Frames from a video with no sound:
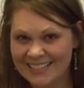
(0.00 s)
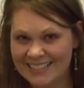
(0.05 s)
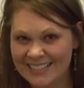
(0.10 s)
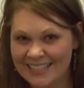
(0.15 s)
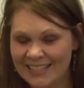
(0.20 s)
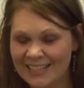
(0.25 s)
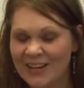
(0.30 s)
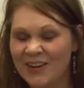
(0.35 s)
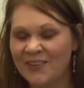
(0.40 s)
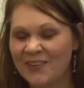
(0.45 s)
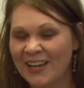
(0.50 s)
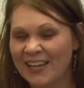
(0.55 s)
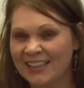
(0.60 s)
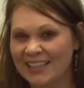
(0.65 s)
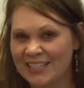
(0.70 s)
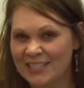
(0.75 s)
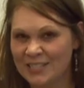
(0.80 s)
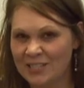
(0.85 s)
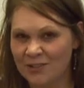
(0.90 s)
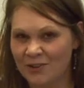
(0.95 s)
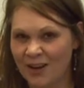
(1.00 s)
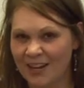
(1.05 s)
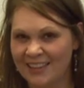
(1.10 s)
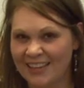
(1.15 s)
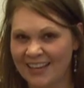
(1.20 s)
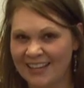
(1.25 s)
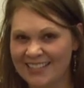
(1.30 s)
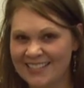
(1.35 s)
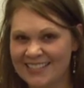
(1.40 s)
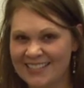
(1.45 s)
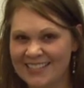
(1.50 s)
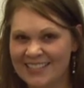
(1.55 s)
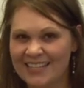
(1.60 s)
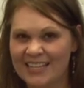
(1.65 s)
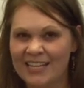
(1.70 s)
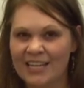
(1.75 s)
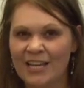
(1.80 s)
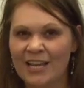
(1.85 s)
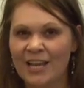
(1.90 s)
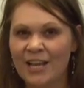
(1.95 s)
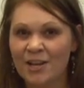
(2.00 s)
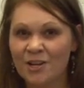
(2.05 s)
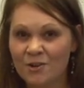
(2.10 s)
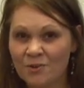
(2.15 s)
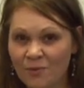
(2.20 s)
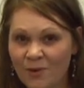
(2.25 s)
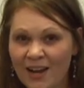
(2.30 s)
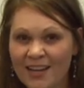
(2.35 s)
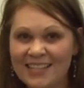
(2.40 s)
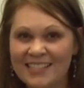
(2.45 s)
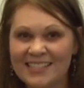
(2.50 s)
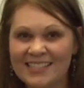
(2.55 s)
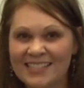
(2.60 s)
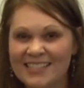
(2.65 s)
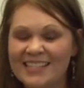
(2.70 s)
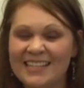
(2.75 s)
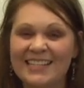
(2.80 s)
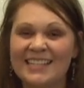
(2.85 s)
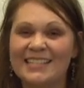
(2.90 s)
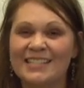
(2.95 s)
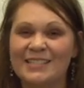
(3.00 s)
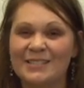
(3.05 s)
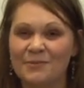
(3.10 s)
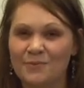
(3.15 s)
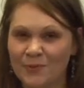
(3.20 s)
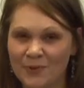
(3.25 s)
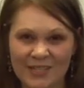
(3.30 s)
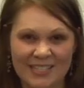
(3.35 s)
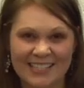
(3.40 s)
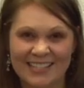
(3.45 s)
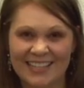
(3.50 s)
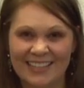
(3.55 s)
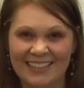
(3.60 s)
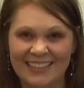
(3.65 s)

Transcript: Okay, let's try that. Christ is risen.